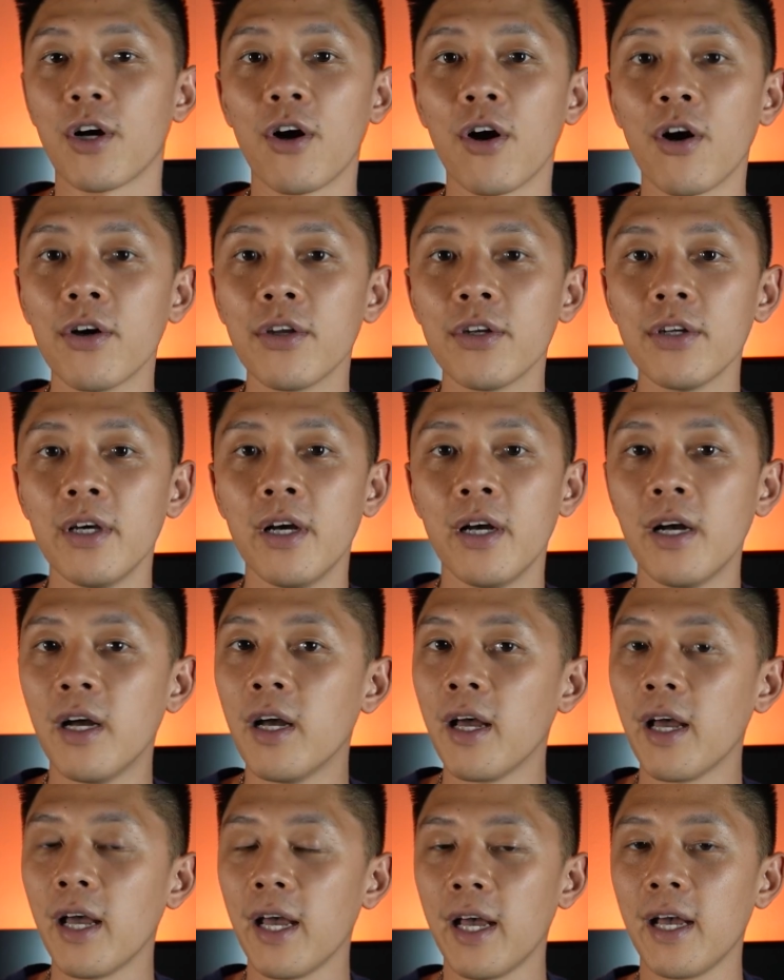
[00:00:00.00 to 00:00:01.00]
on
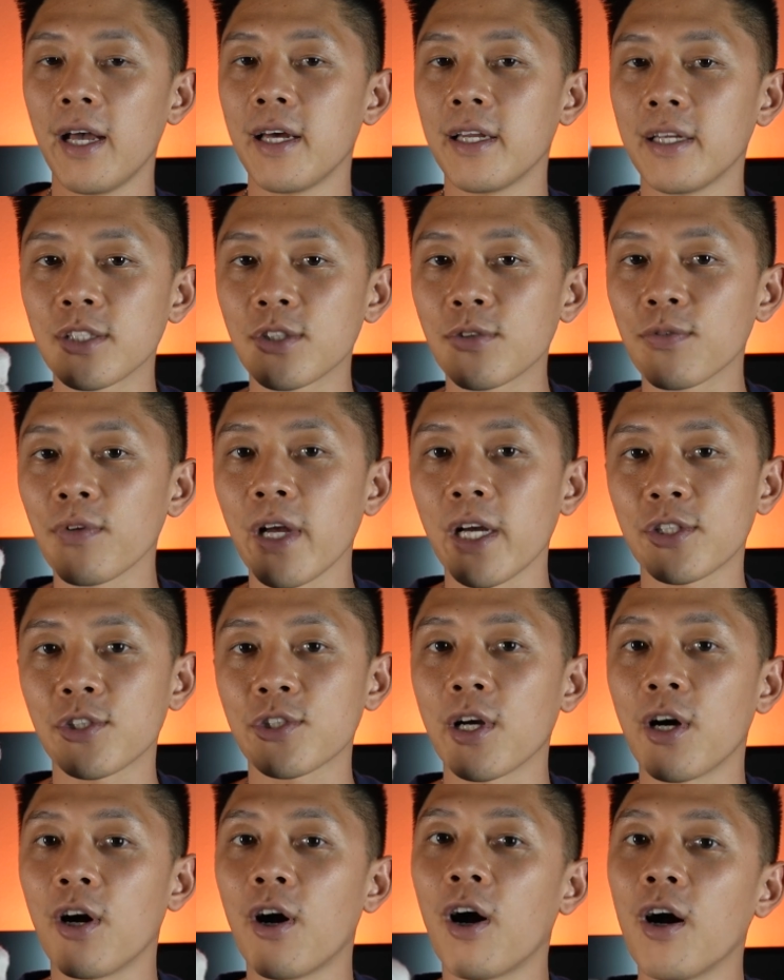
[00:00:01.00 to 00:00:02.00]
and it's
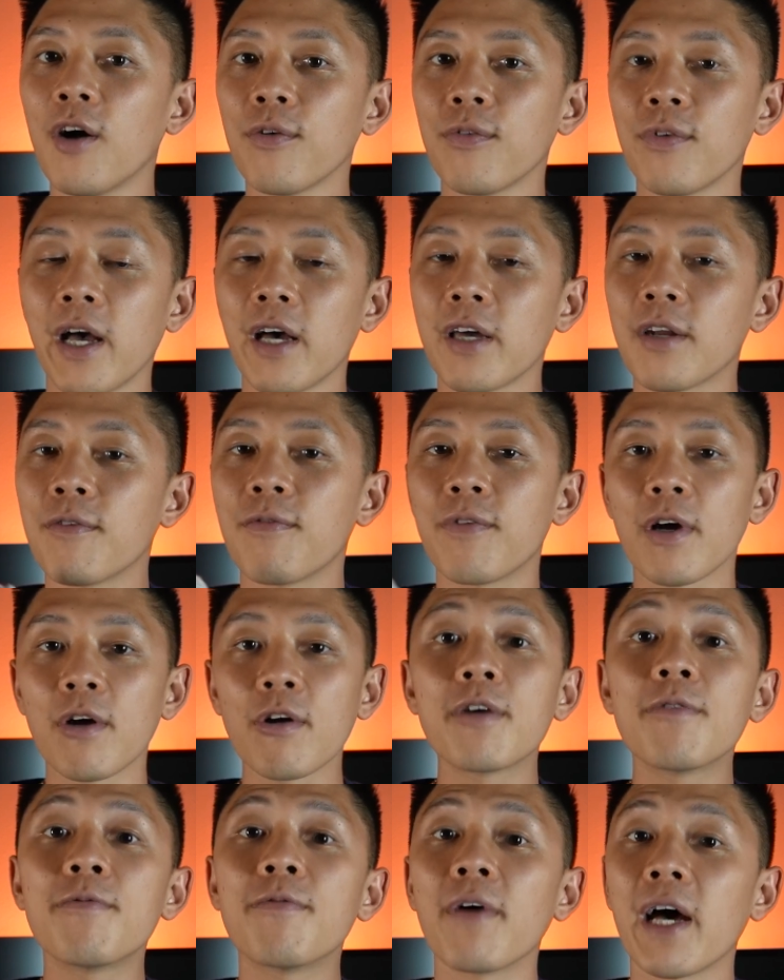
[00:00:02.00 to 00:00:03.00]
flashing off at a
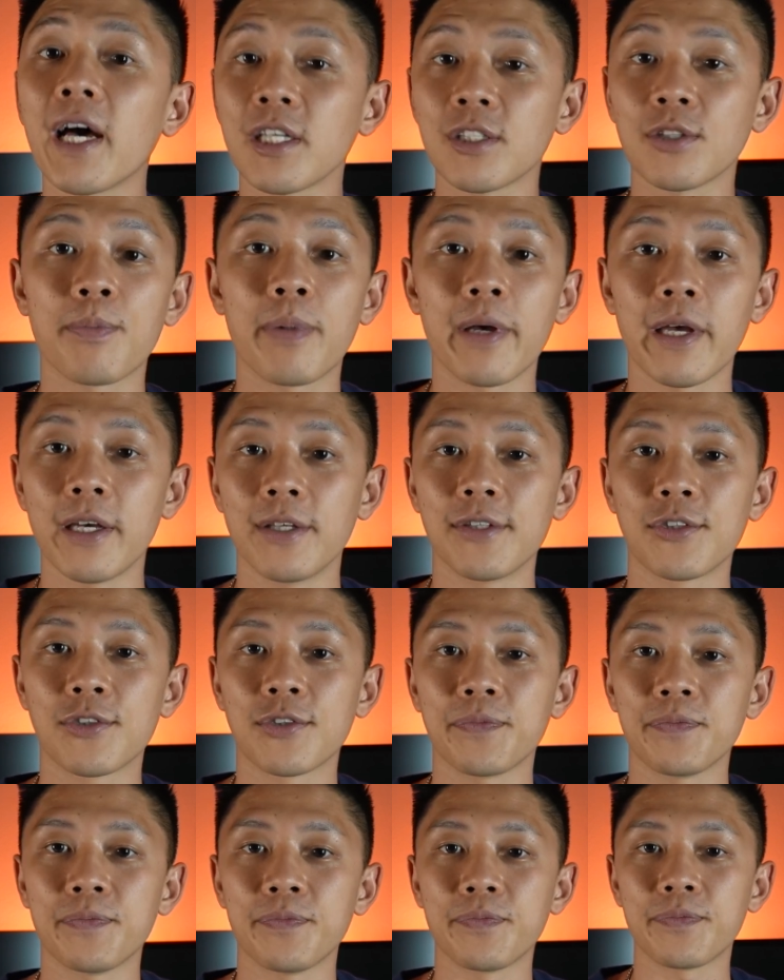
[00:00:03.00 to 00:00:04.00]
very fast pace.